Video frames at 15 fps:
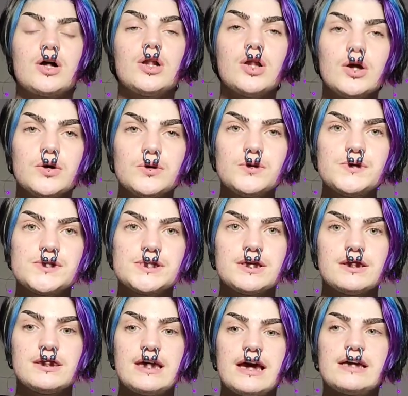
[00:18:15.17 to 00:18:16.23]
Clothes
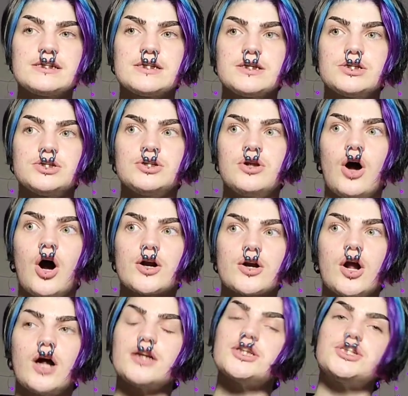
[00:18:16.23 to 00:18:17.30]
that are
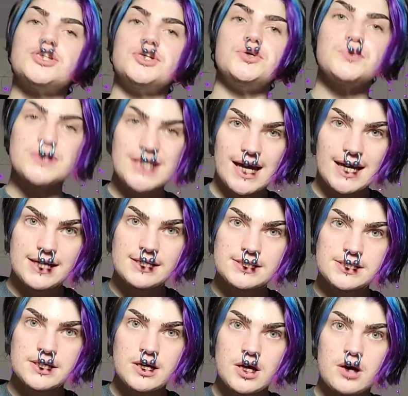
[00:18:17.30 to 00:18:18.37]
not too
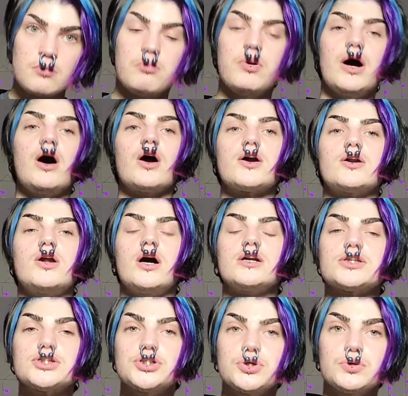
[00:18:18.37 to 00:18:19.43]
tight but are
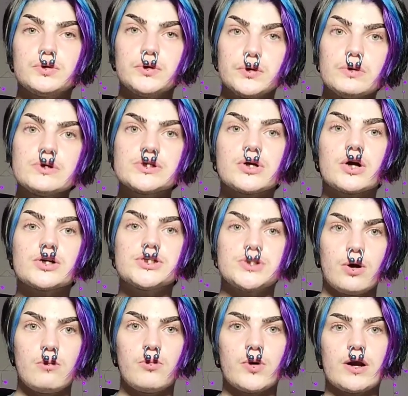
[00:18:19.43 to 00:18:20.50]
not too loose are
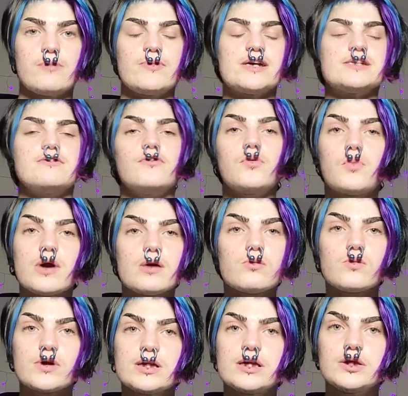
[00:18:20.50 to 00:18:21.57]
so important, because if you
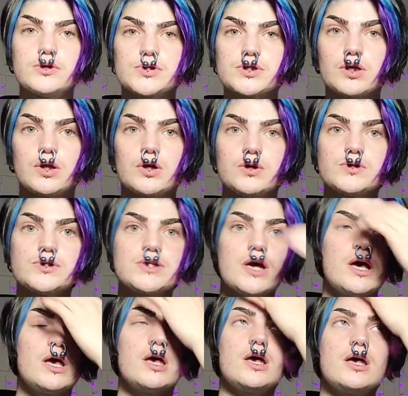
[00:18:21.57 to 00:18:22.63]
wear really loose clothes,
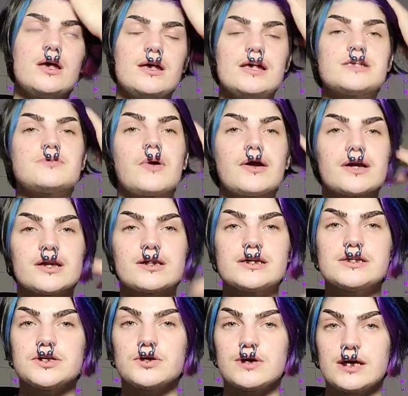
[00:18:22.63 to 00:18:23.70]
it's probably going to
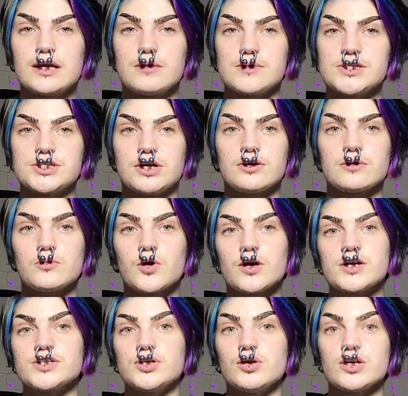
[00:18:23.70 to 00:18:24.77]
lead to you getting misgendered
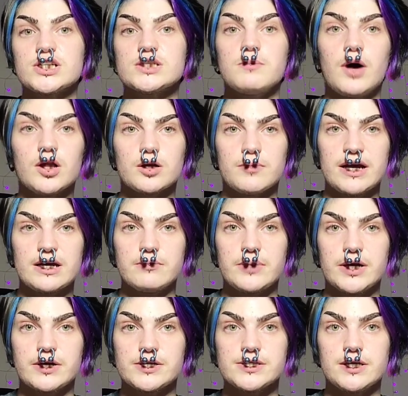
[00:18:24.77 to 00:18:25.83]
more because you'll look smaller by
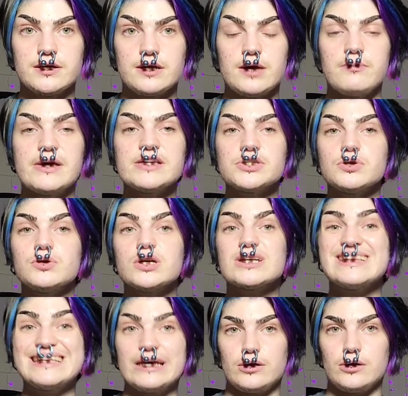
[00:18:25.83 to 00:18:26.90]
comparison. It makes you
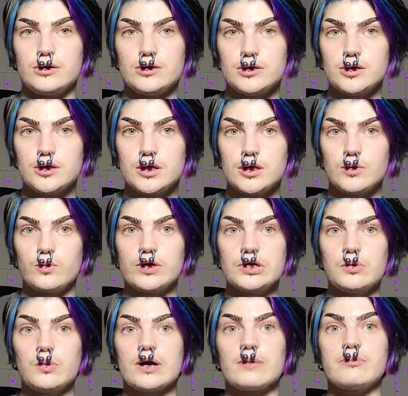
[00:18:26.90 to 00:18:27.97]
look little when
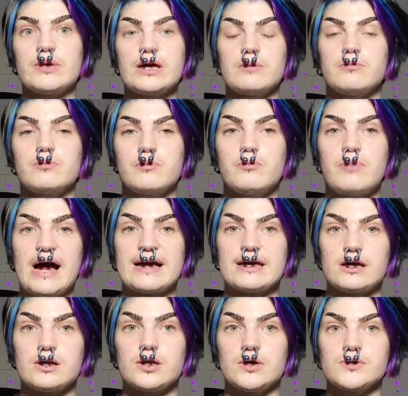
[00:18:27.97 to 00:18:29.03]
you wear big,
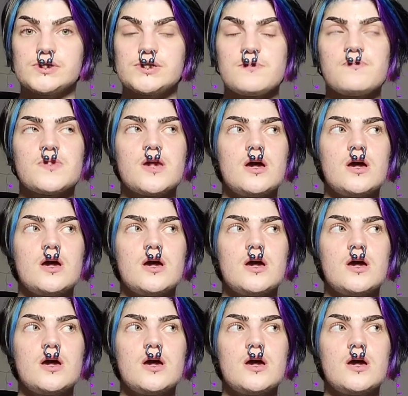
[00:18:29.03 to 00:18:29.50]
baggy clothes.